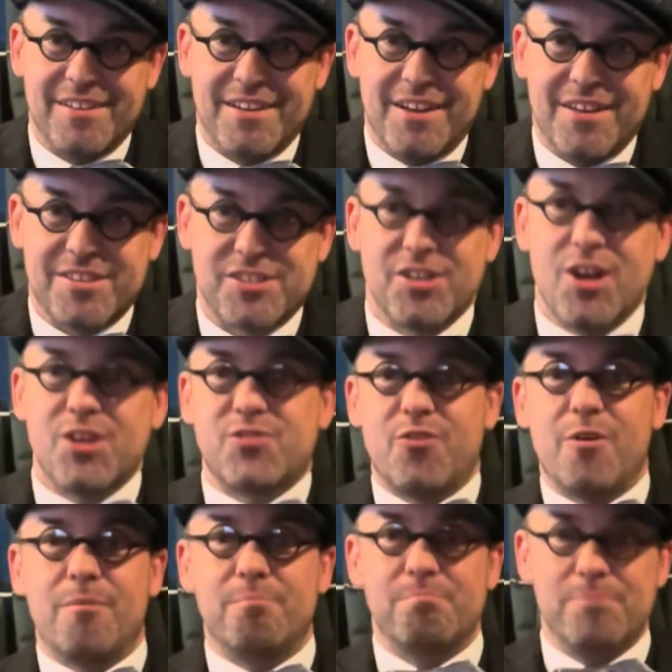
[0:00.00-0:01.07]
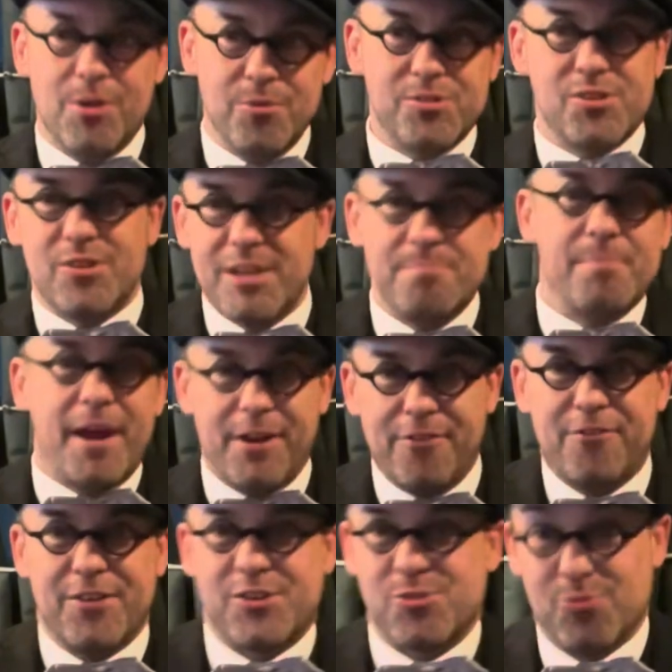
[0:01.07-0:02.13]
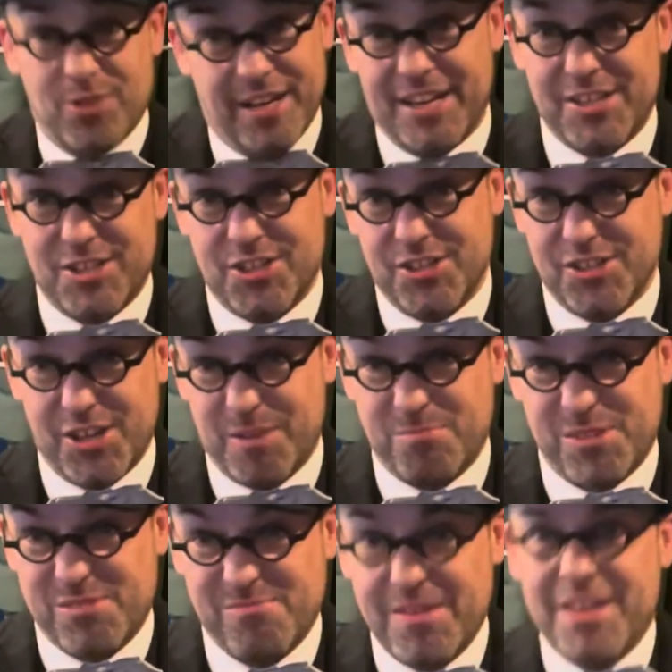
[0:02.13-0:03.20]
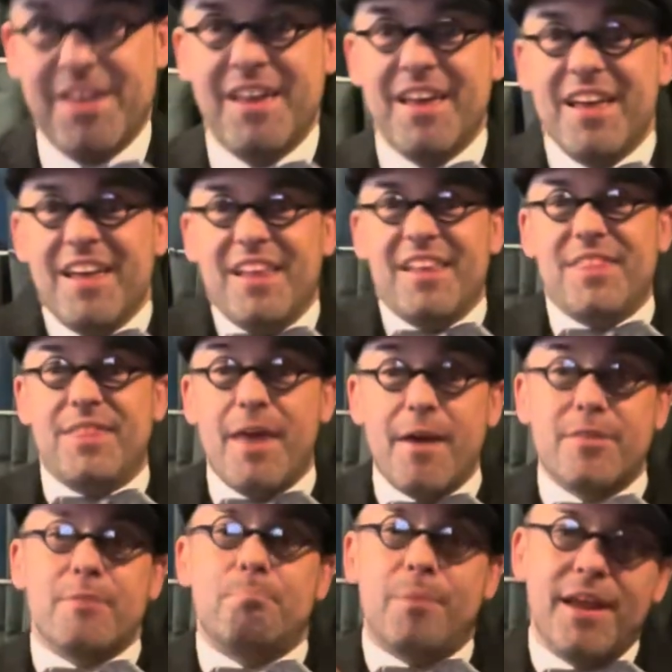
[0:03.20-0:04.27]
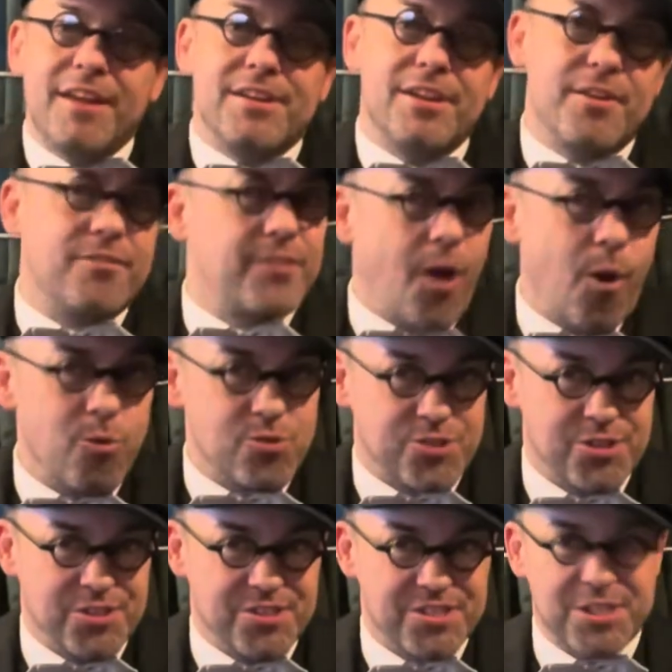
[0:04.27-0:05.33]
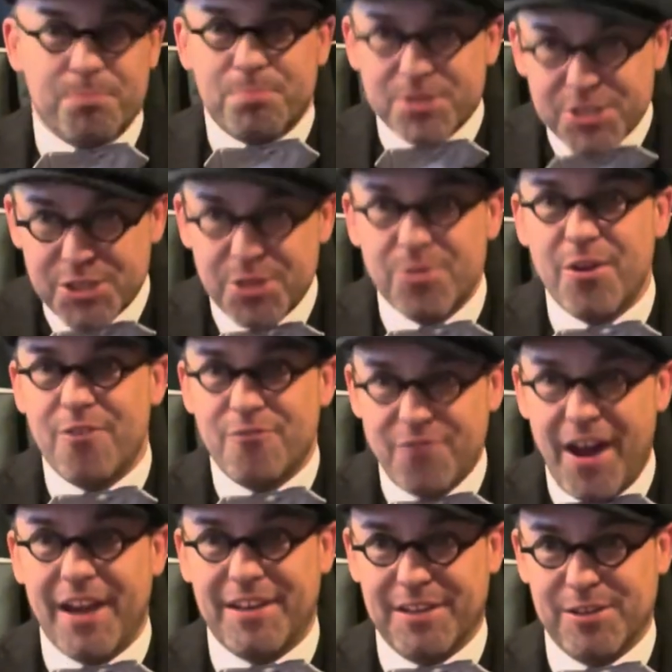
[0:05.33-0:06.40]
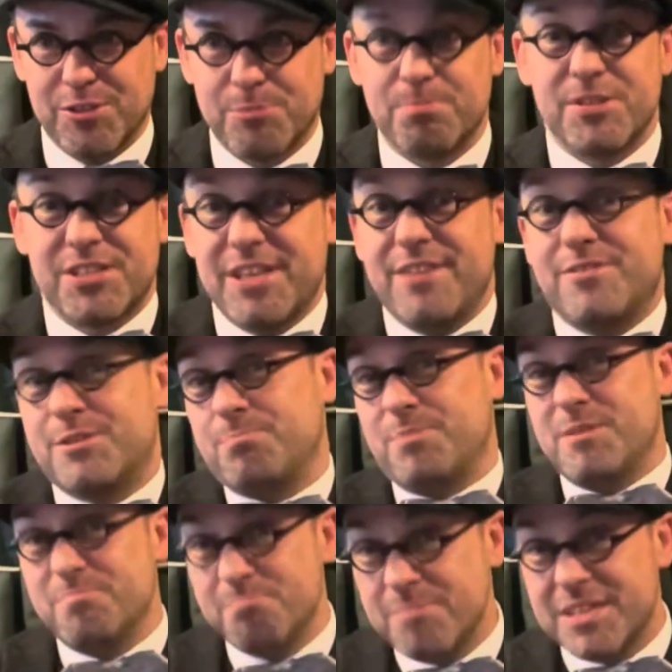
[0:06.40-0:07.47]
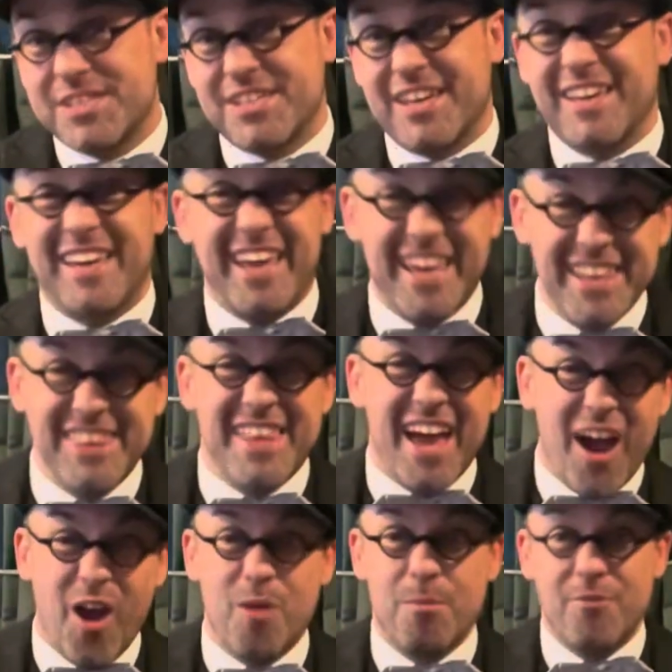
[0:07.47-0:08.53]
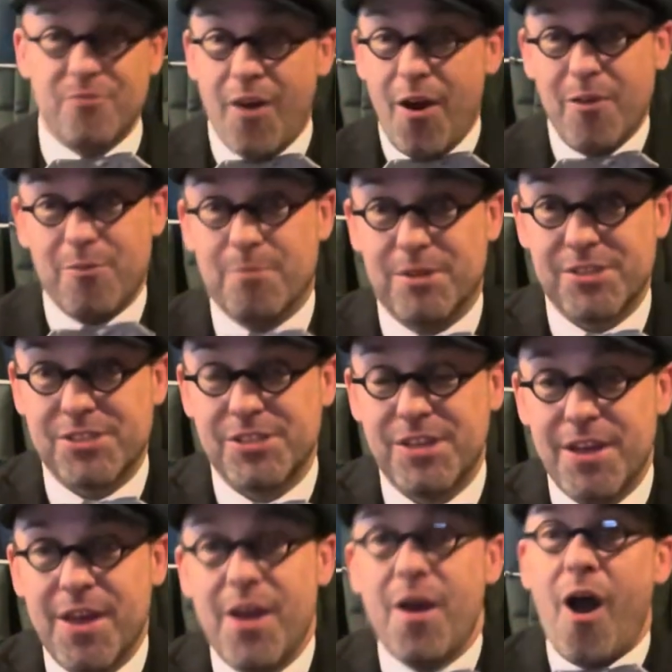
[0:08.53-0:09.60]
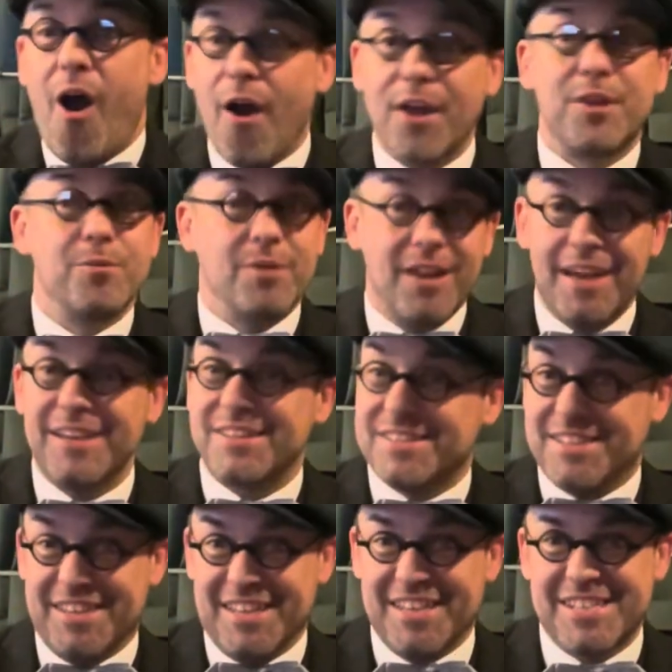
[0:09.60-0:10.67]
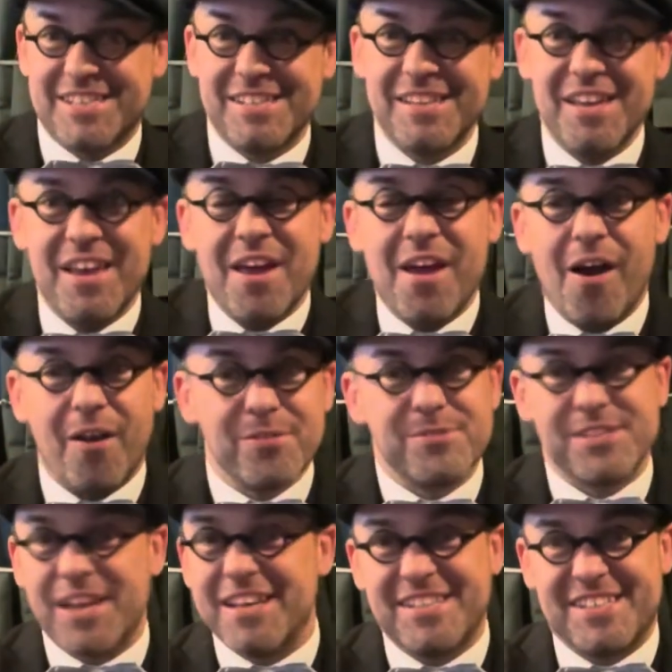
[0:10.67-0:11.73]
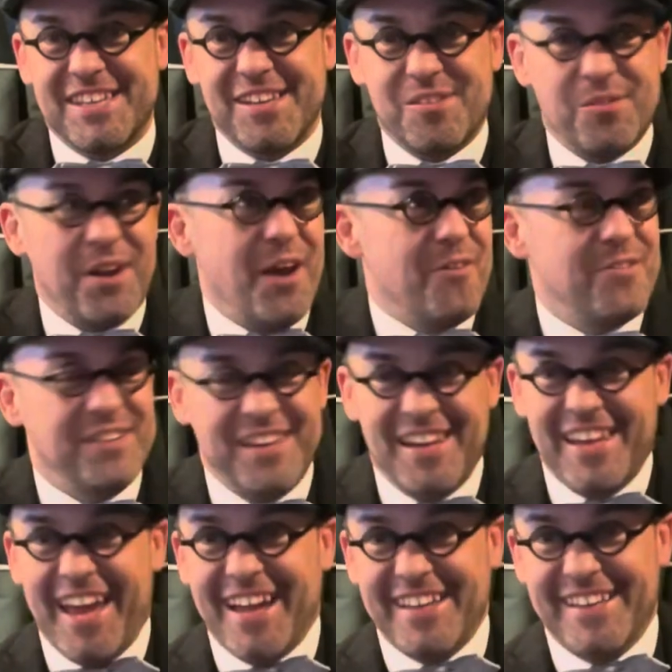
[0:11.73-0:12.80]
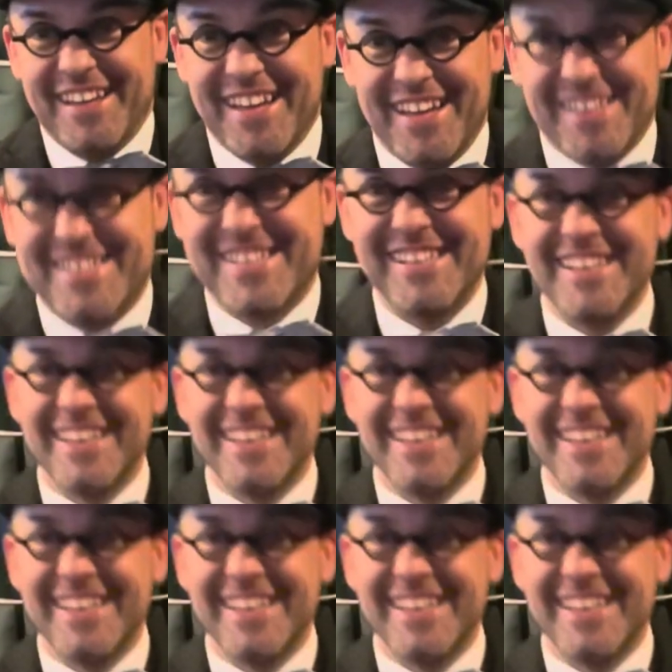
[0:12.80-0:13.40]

search for mutually beneficial relationships. They're the blending of cultures, the pursuit of values perceived to be missing in their home environments. I can relate to this. I've stayed single now for nearly 8 years.